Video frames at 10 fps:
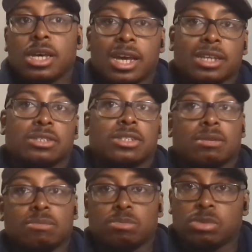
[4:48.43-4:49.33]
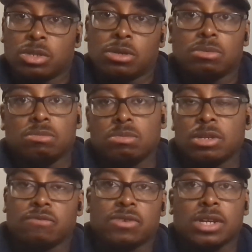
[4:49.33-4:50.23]
as, you know,
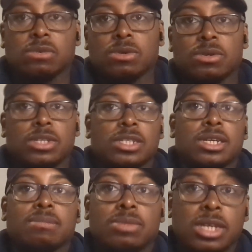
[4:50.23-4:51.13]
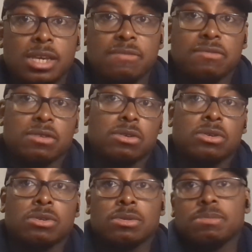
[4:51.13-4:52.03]
when Frank Warren and them leave?
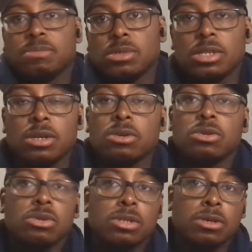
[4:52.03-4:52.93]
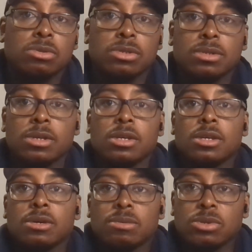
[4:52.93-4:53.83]
Or, you know, who knows?
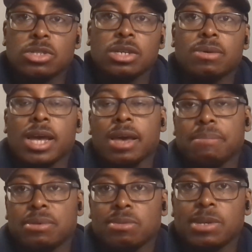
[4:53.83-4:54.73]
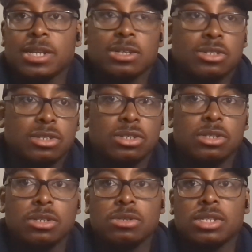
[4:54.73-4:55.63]
We'll see what happens. But that's just the
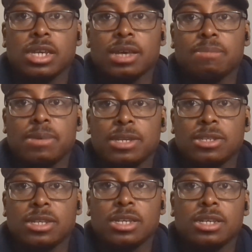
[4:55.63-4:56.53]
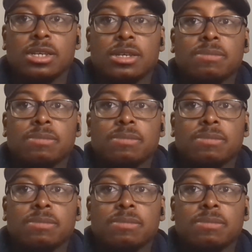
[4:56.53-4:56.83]
news there. BT,